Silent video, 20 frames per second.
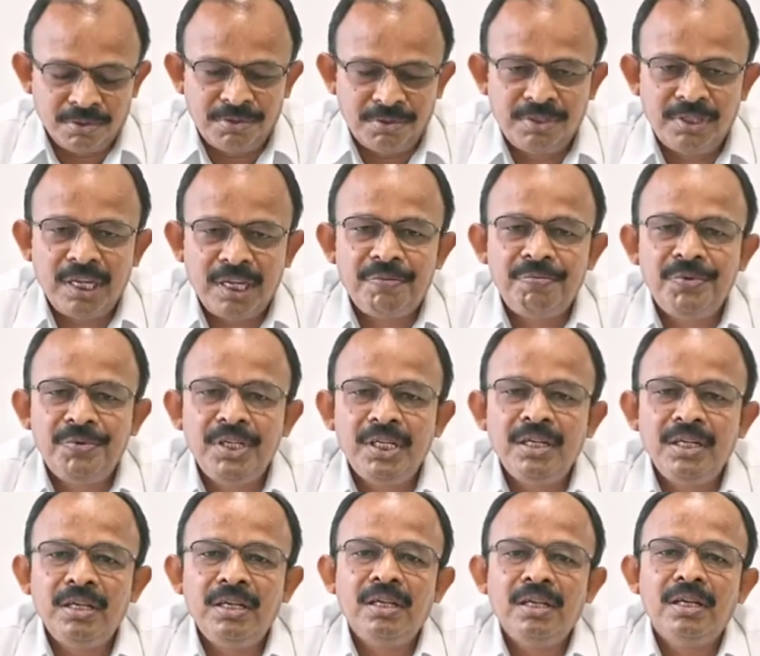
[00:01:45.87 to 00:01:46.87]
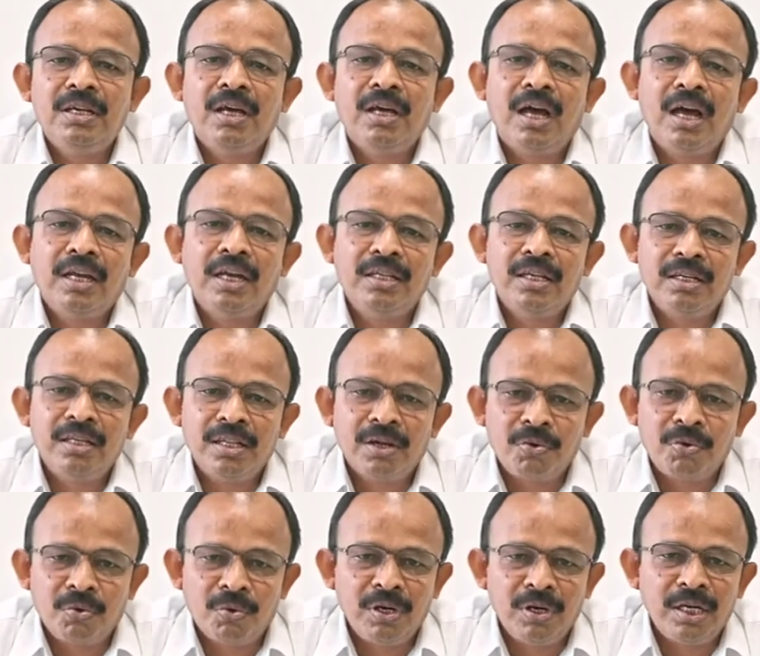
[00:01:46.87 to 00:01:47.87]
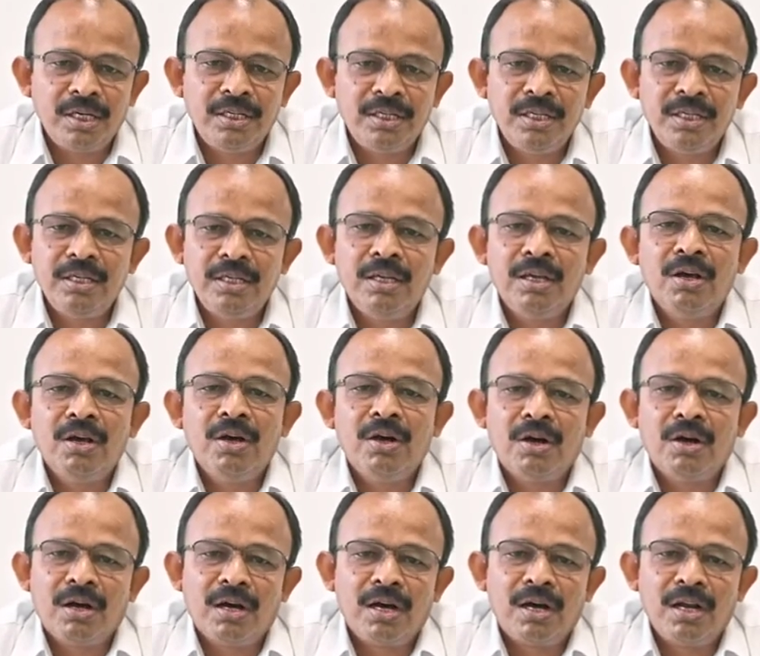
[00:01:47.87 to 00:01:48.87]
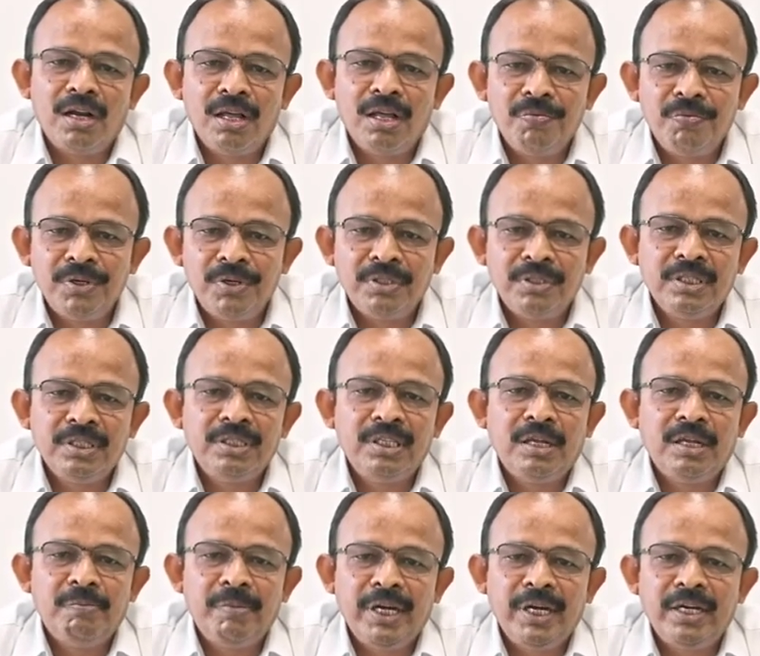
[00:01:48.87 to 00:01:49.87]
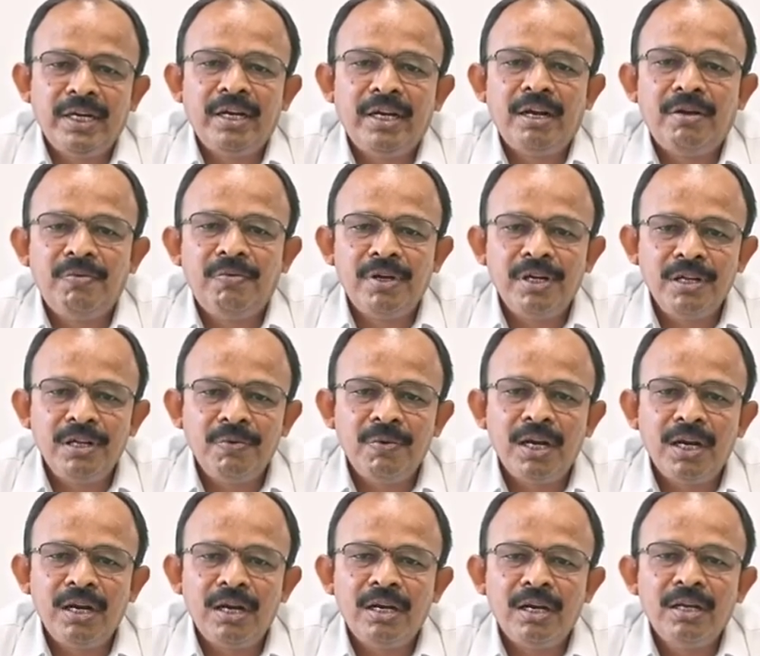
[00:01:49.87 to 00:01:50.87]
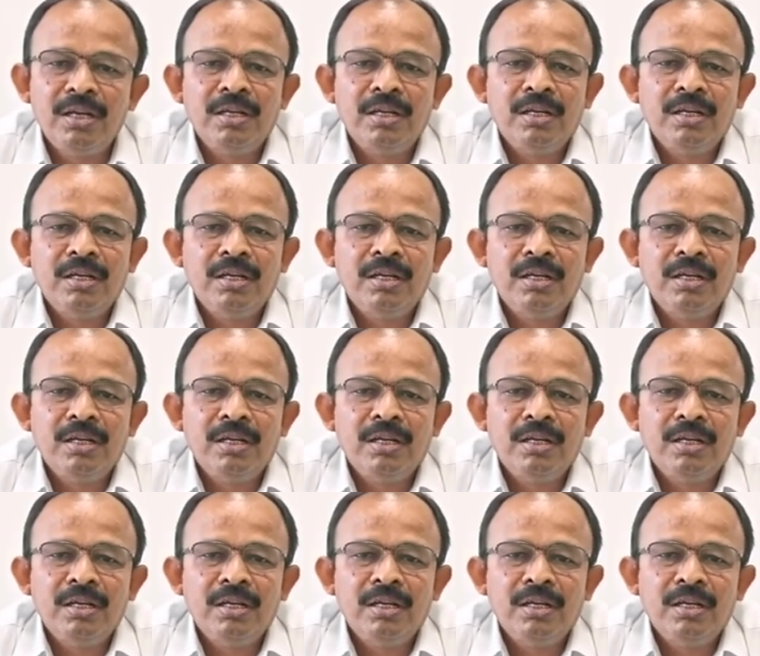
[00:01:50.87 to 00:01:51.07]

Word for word: safety and then the quality, all everything they maintained very well.